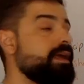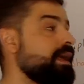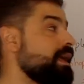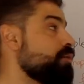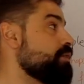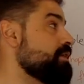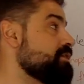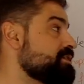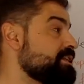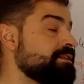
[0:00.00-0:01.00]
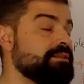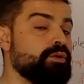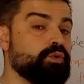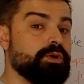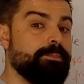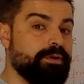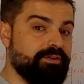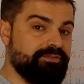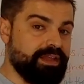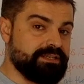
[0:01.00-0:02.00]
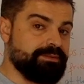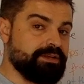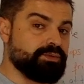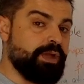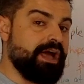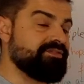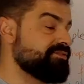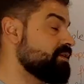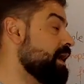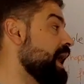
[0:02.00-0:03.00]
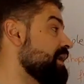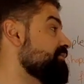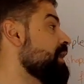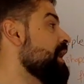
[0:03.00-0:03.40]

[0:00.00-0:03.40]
we're using the word perfect, because we have the verb have.